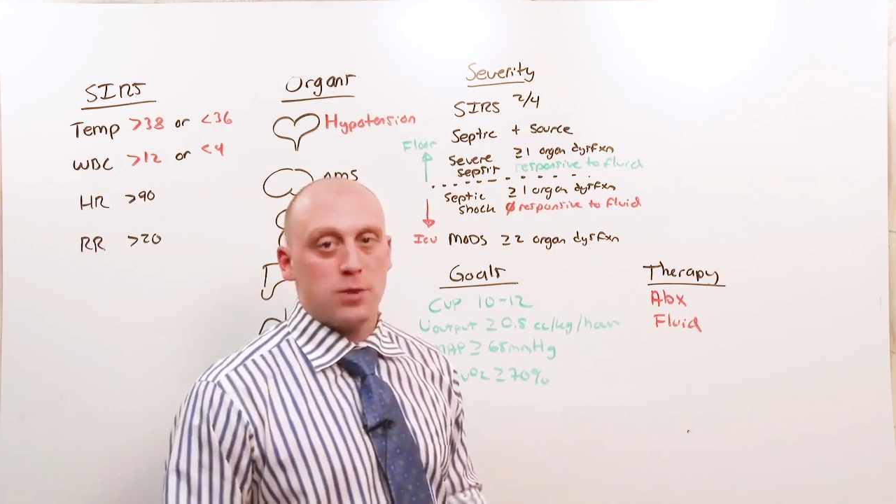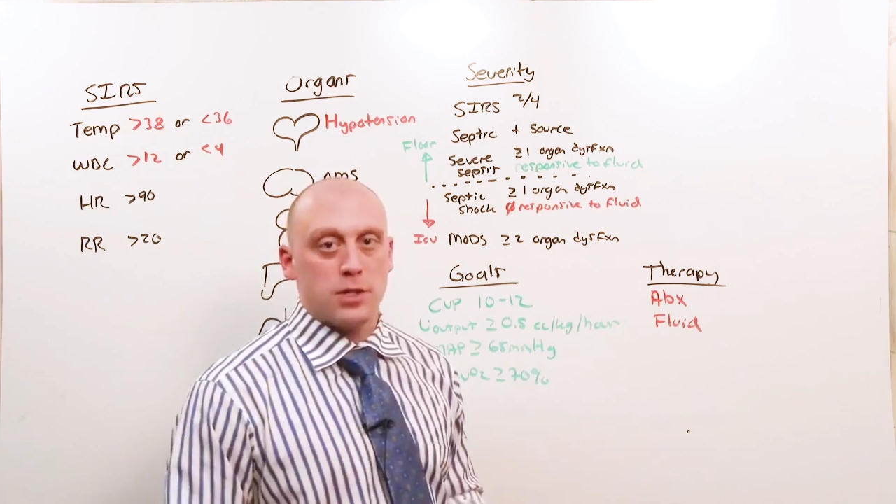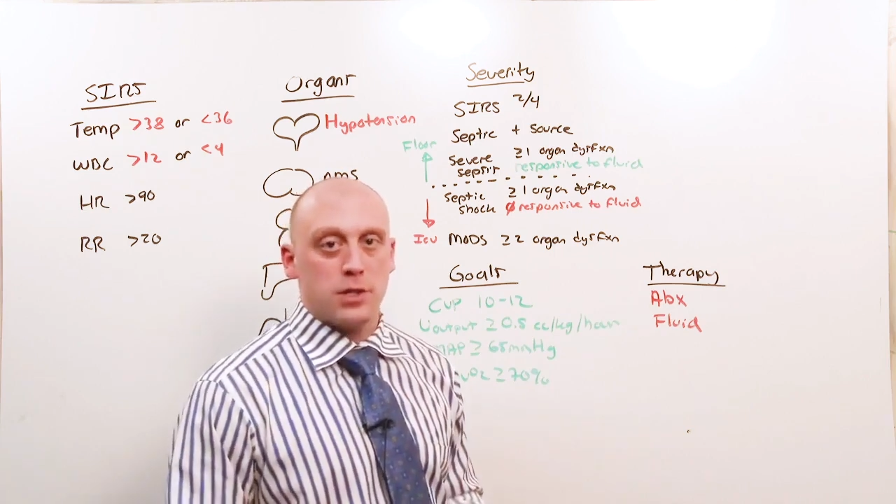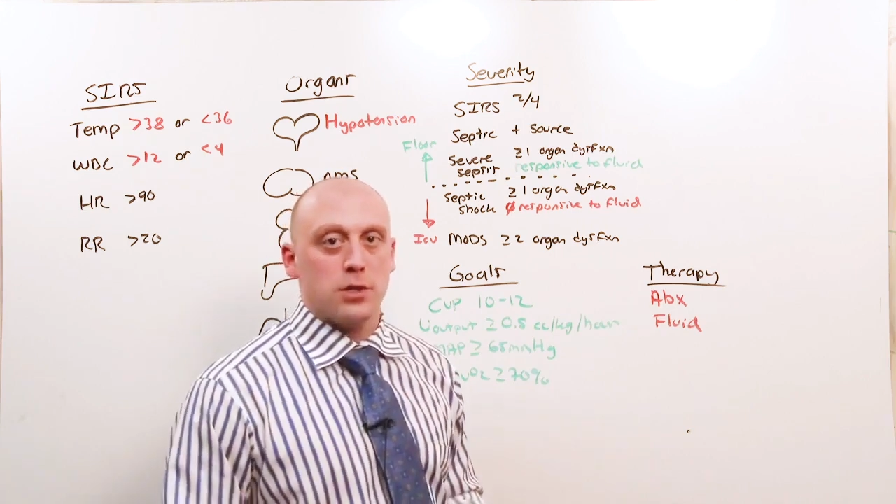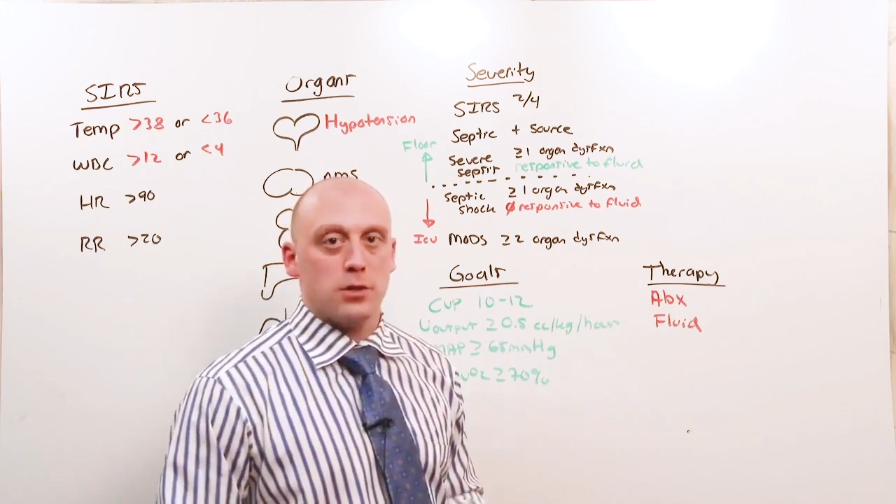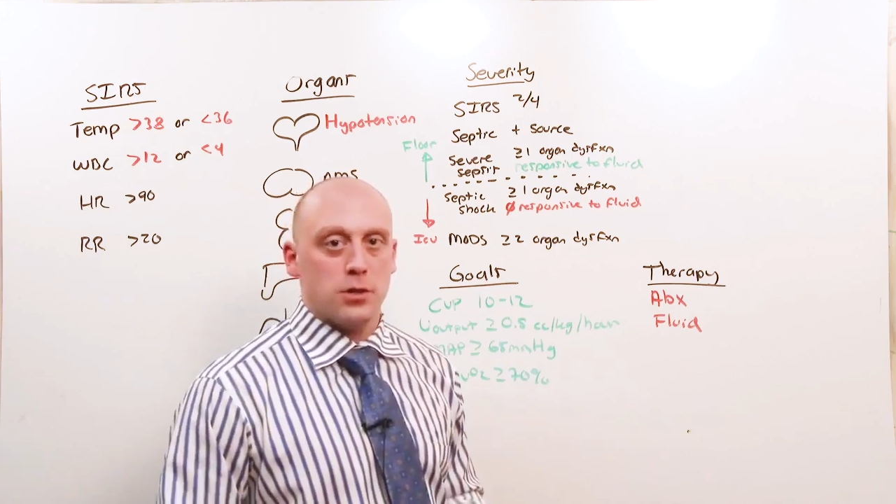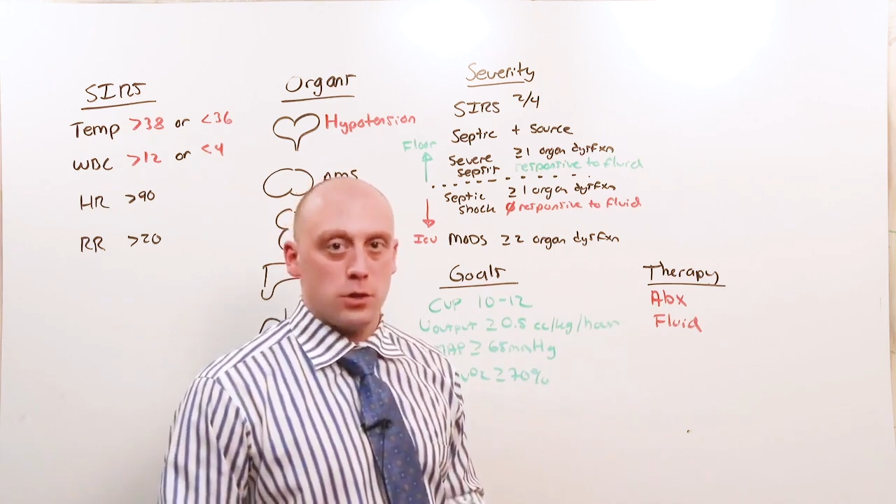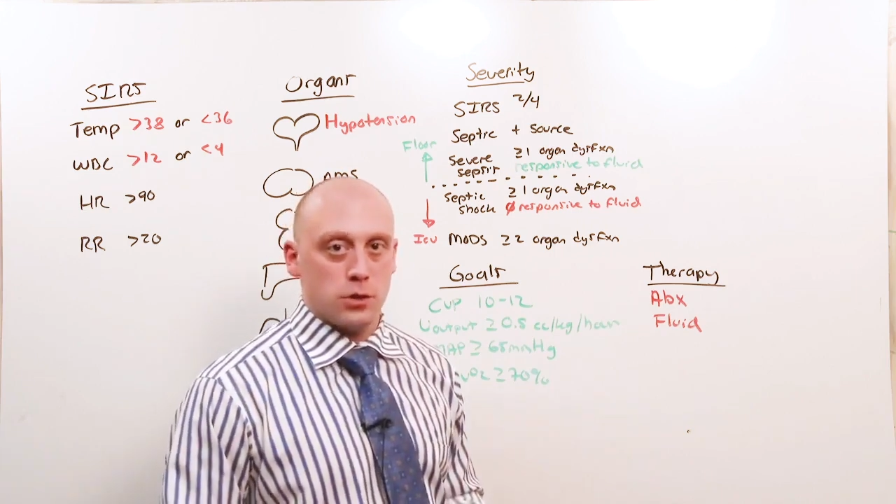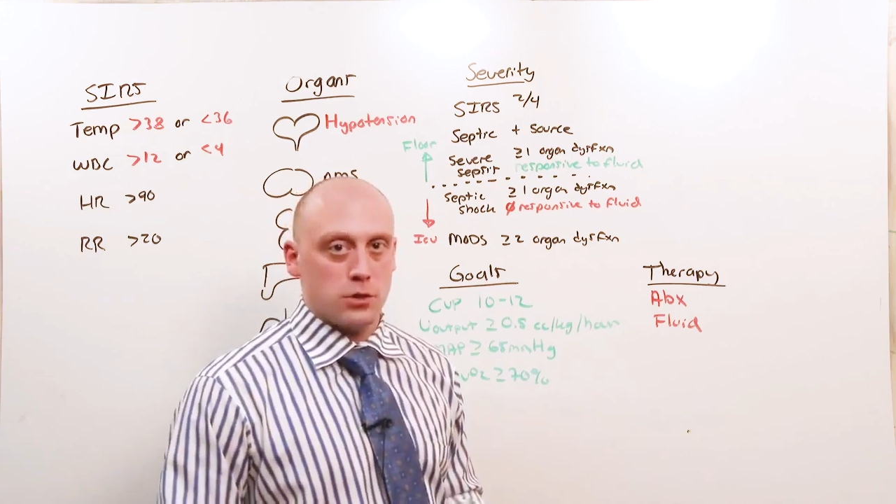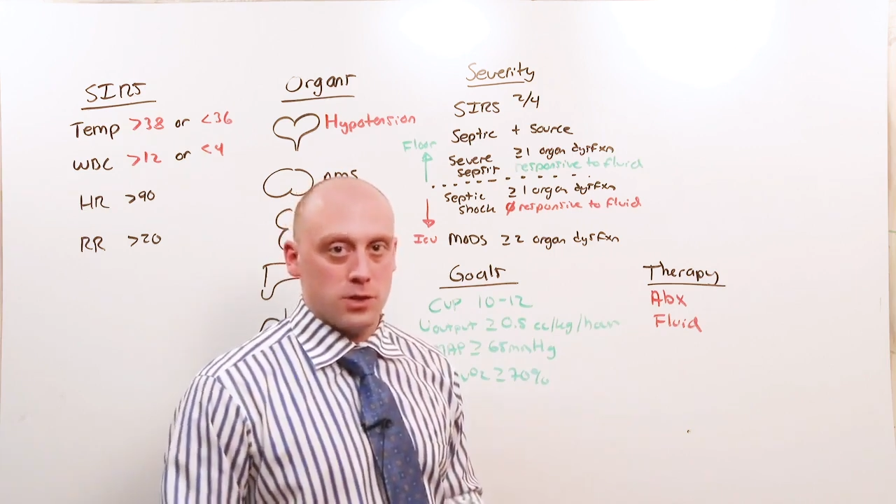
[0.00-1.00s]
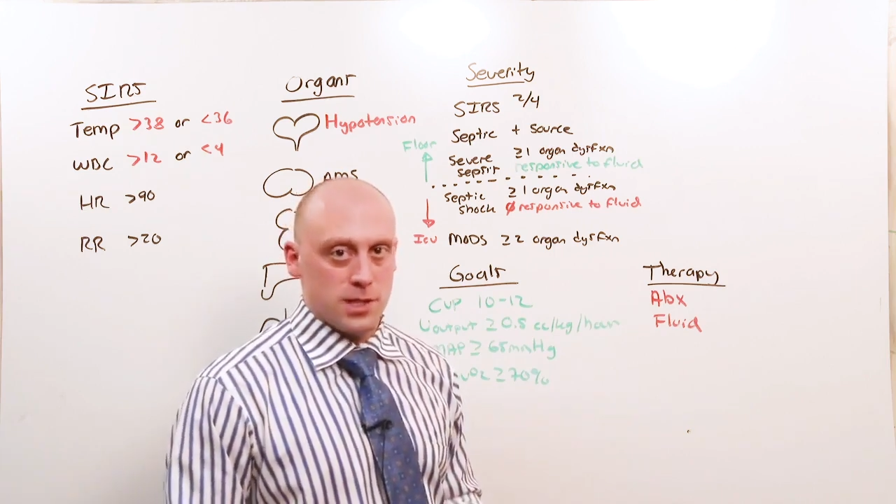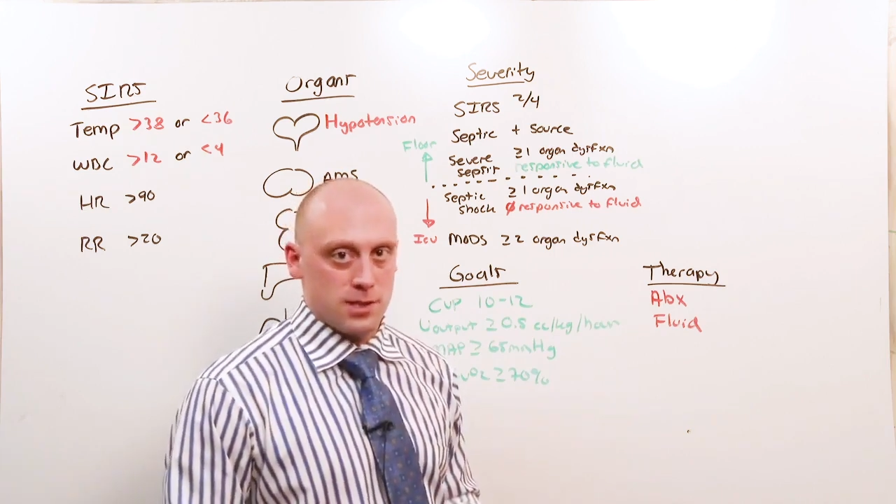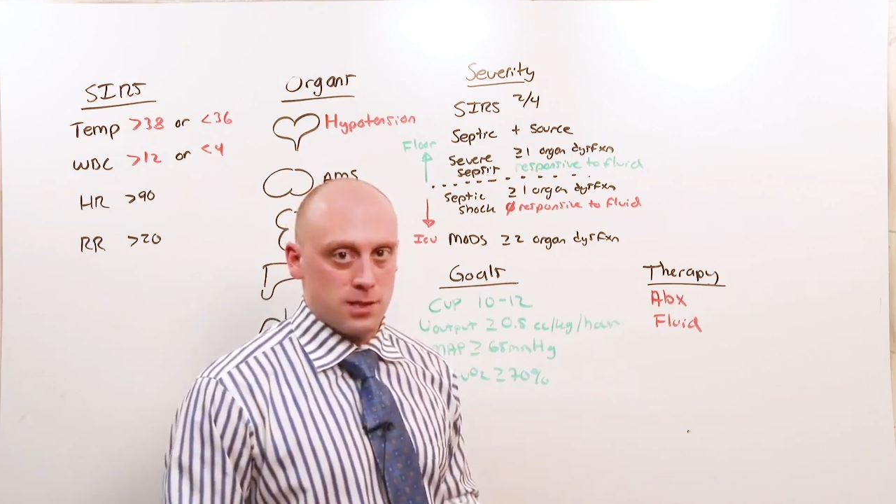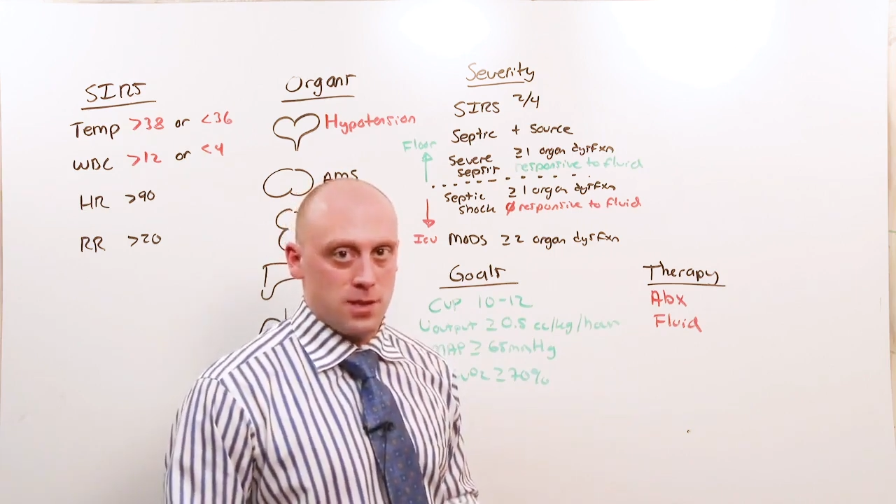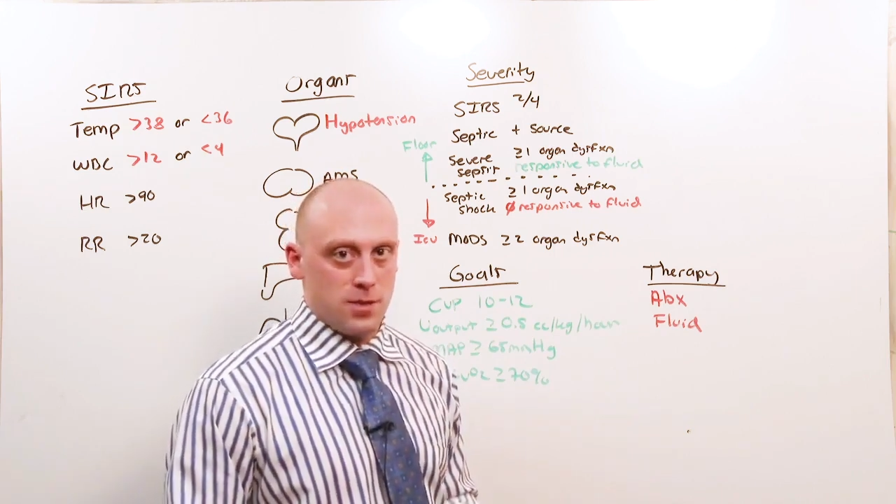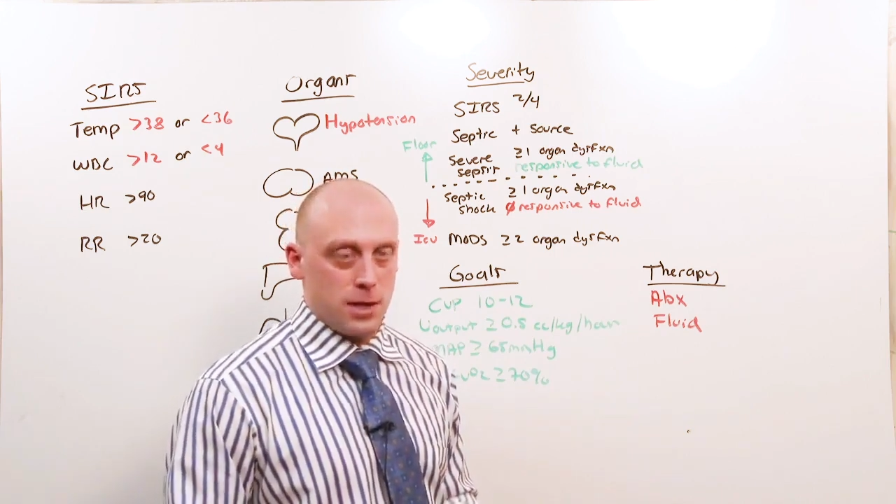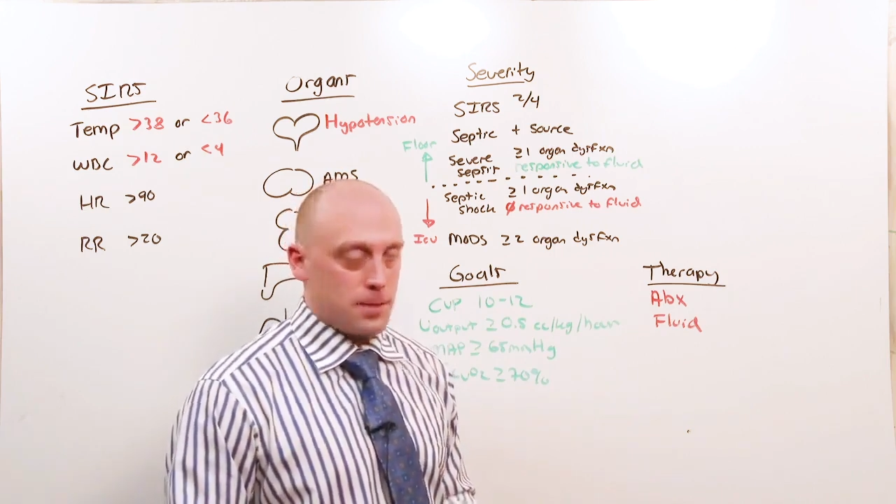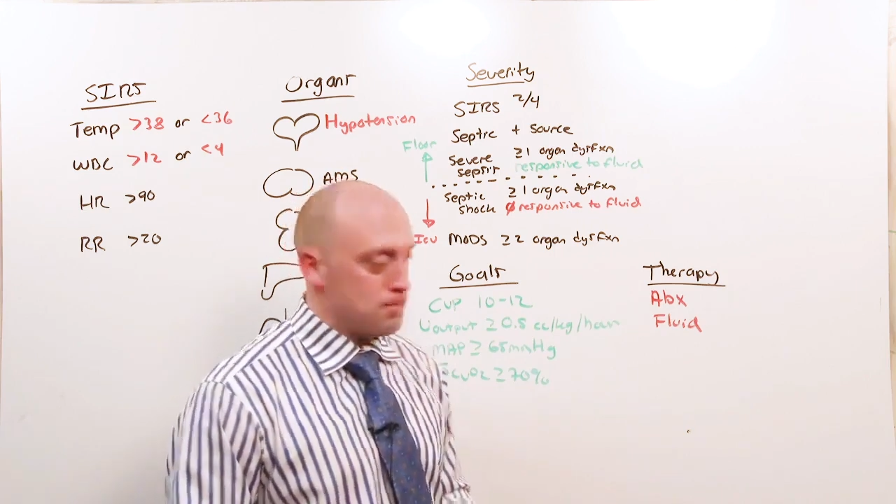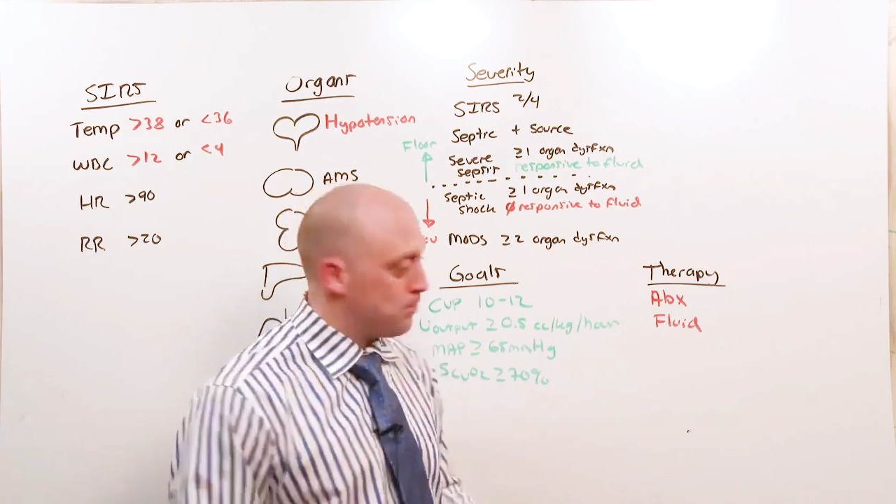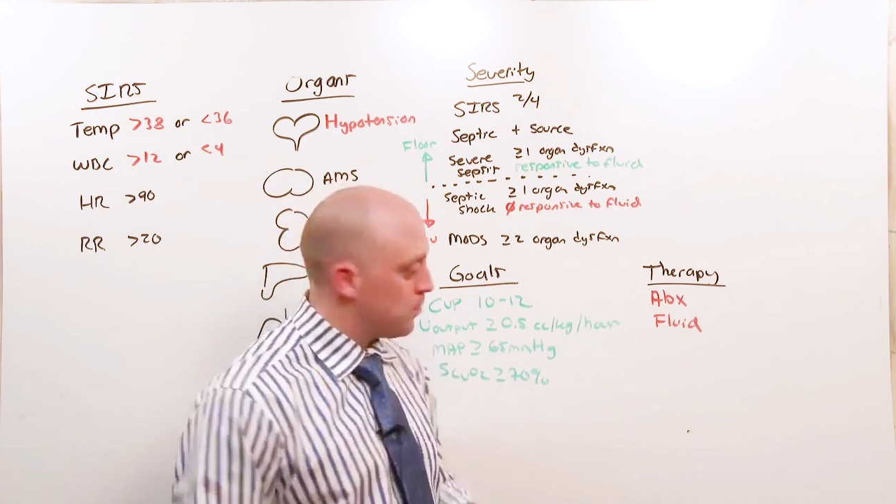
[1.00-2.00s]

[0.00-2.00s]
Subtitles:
particular culture and sensitivity.